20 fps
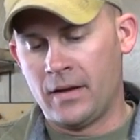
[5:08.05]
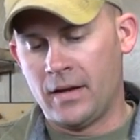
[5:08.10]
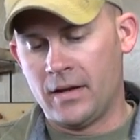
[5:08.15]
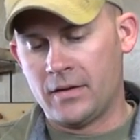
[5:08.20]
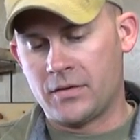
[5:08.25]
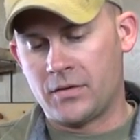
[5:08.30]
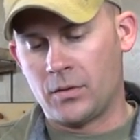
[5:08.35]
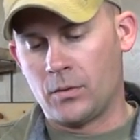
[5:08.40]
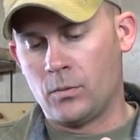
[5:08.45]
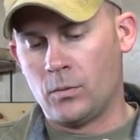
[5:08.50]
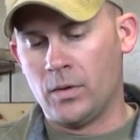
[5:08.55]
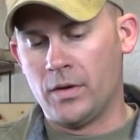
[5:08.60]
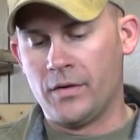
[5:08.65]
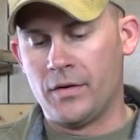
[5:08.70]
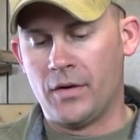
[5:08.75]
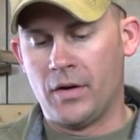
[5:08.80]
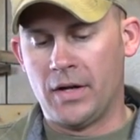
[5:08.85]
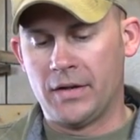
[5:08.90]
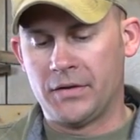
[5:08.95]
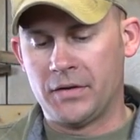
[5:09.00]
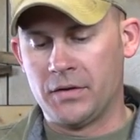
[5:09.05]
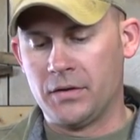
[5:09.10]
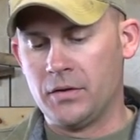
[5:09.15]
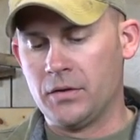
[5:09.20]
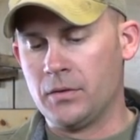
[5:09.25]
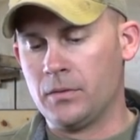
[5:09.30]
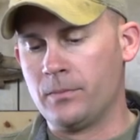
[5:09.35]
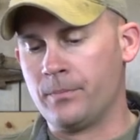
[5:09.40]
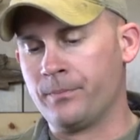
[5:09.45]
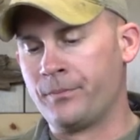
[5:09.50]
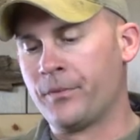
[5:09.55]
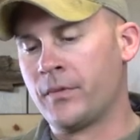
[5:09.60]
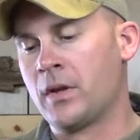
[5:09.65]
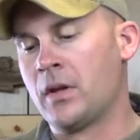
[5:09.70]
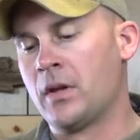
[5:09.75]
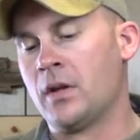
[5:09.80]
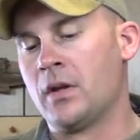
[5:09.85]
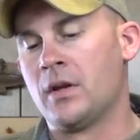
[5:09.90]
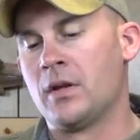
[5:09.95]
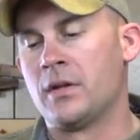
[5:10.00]
as to what not to do.
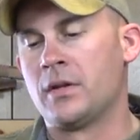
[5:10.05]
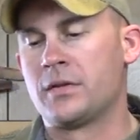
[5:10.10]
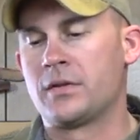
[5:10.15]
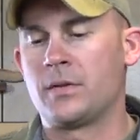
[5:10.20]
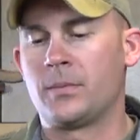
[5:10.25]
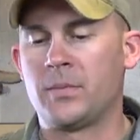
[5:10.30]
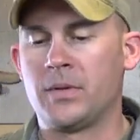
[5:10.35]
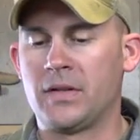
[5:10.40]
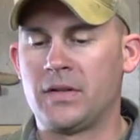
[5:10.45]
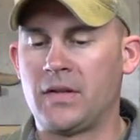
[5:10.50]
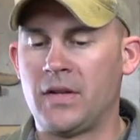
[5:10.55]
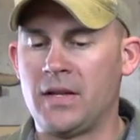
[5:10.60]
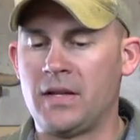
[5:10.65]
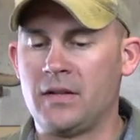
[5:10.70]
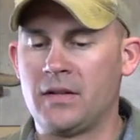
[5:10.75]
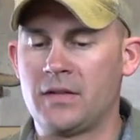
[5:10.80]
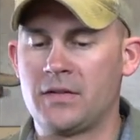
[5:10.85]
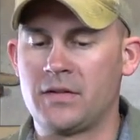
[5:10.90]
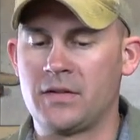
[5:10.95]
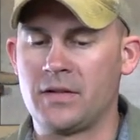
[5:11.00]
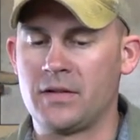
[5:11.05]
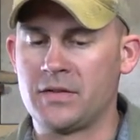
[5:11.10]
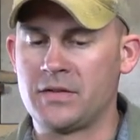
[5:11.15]
So I'm going to take this and